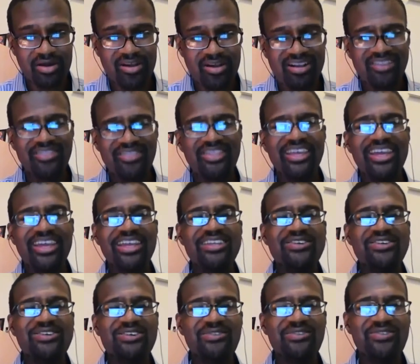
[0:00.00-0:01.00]
Then you
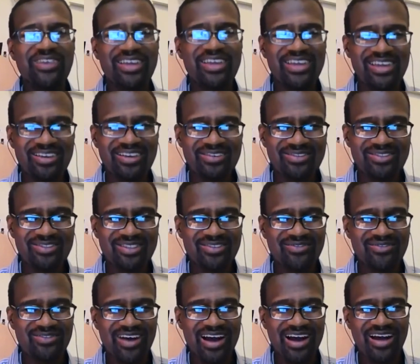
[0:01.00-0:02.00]
can forgive the
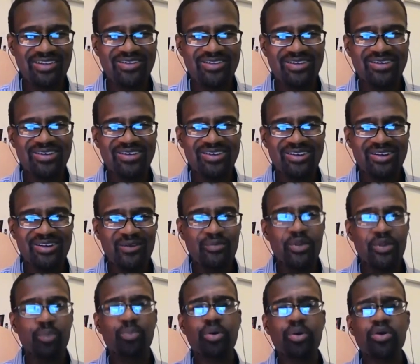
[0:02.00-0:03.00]
father, the
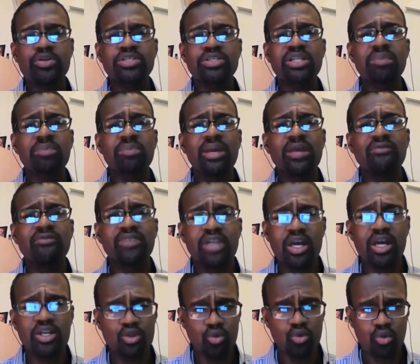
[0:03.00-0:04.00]
person that may have
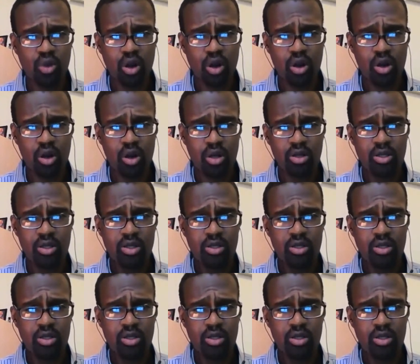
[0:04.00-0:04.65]
done you wrong,